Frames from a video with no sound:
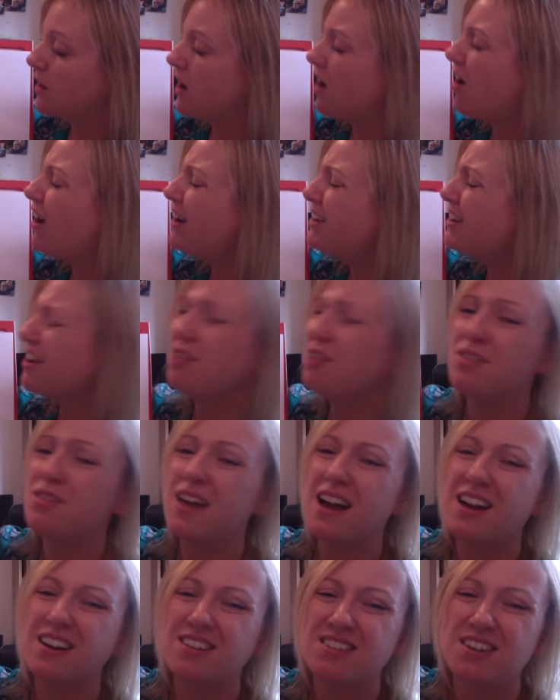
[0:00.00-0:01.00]
I know
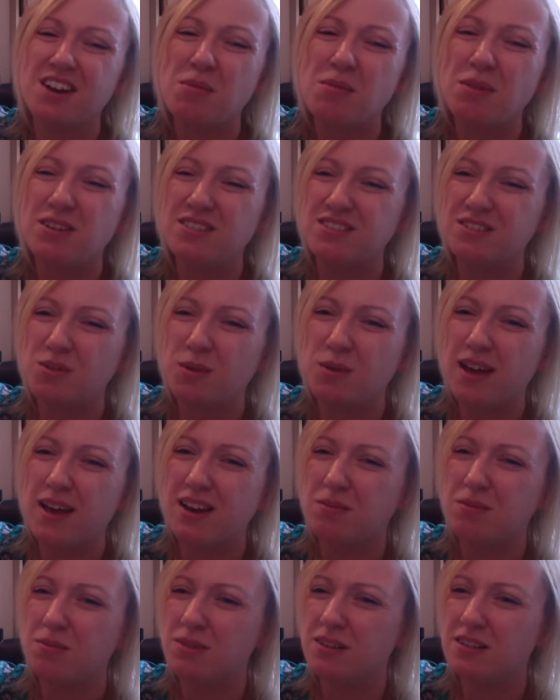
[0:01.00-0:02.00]
that because I know my square
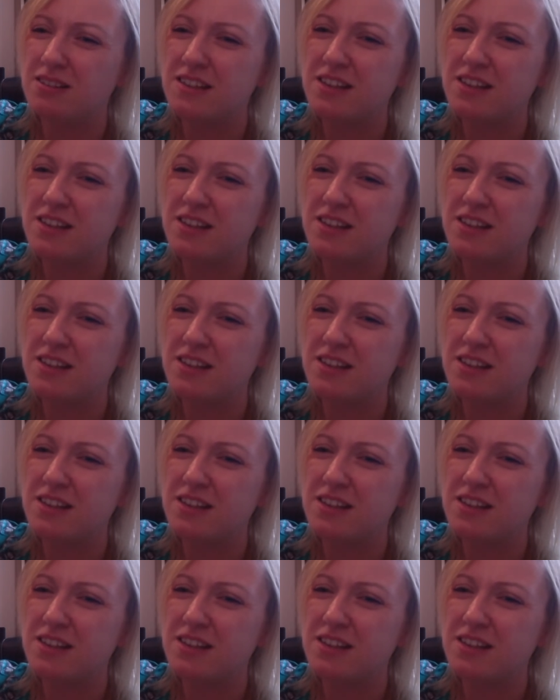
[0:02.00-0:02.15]
numbers.